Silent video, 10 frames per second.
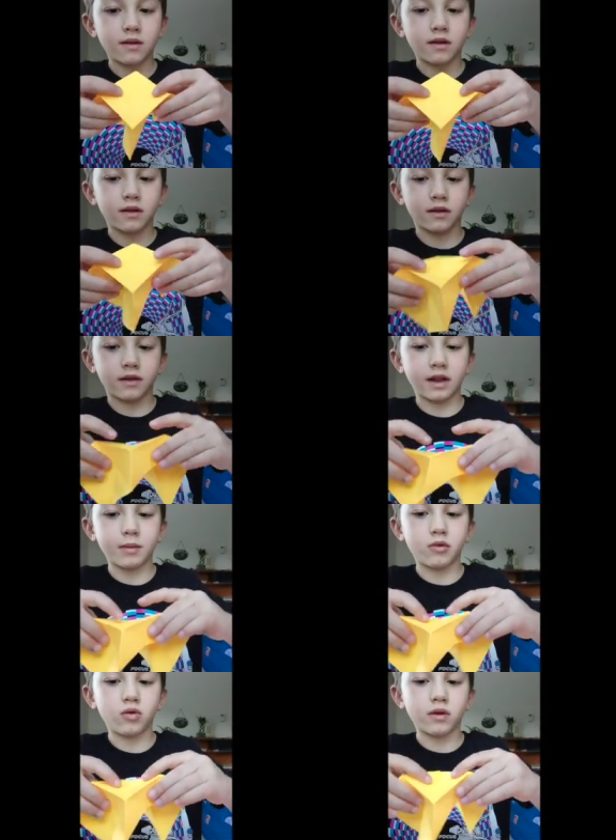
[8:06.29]
It's a
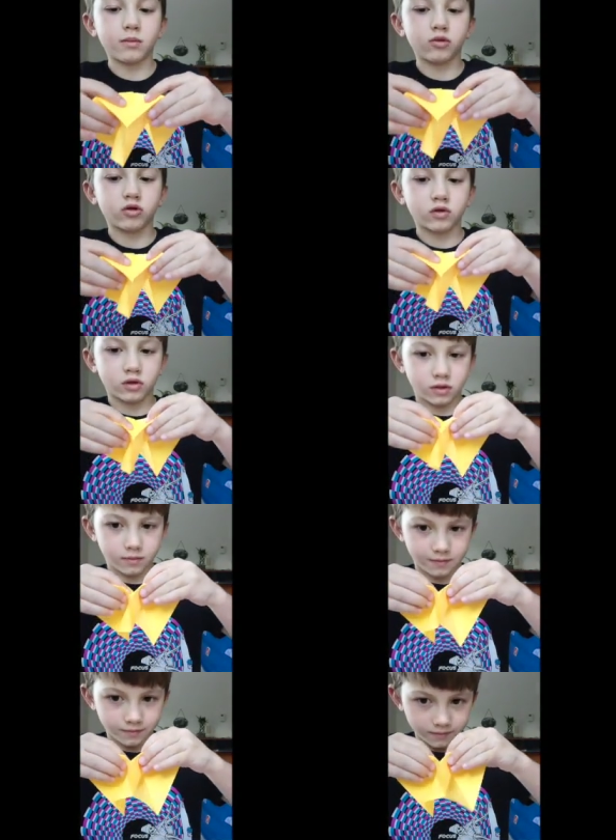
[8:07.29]
table. I'm just gonna
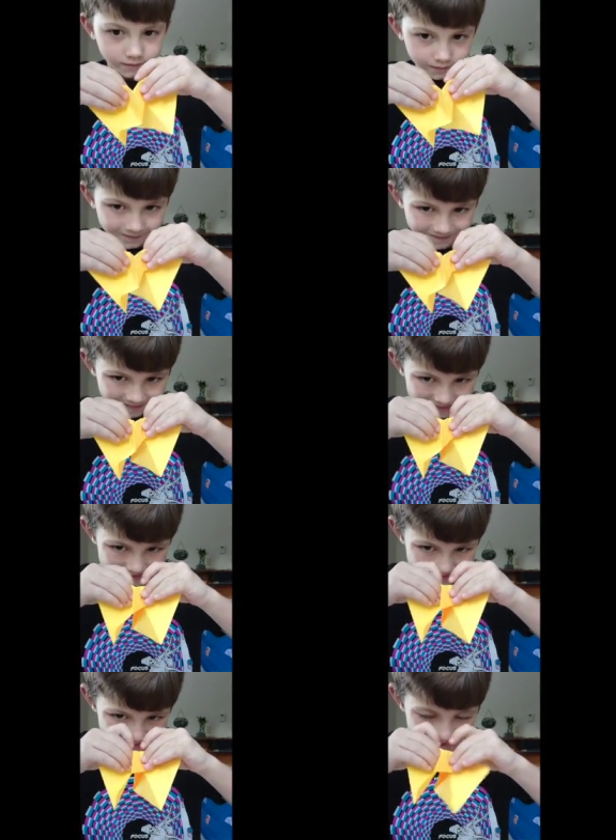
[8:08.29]

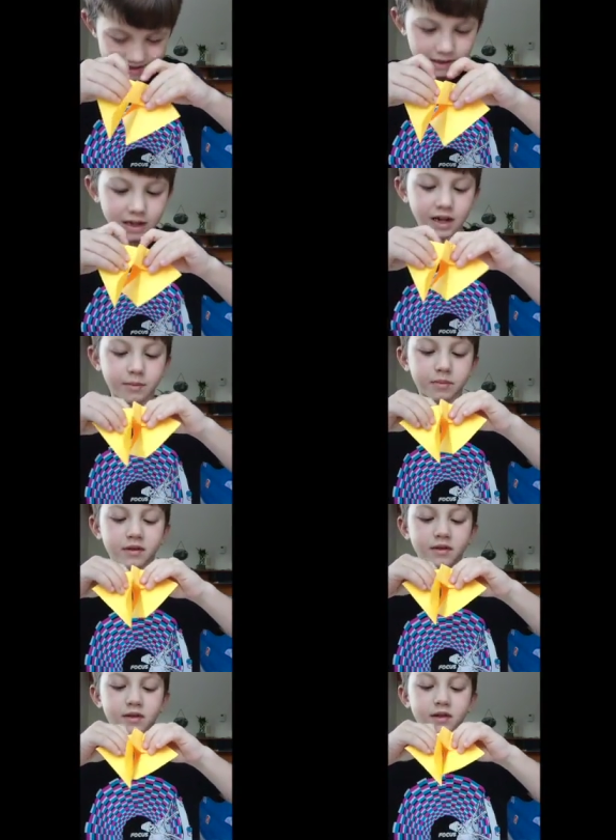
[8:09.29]

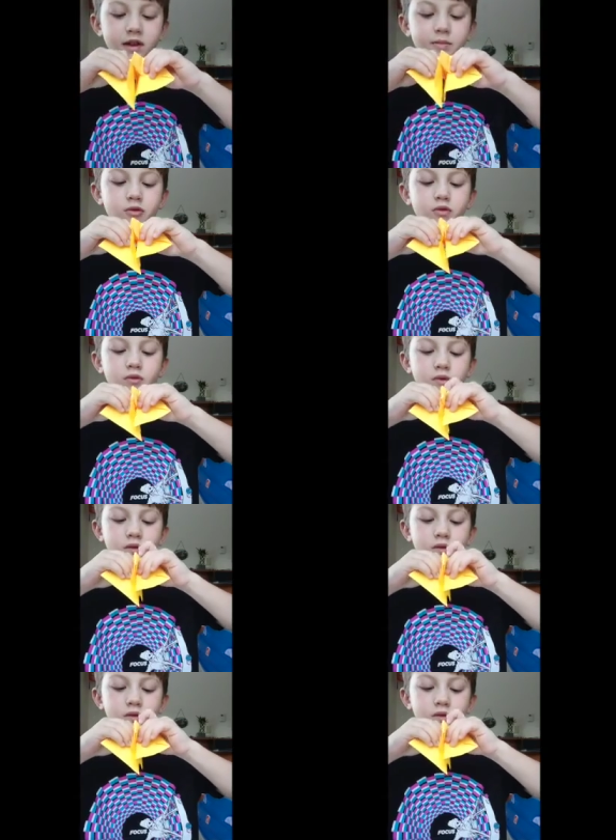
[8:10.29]
collapse the table.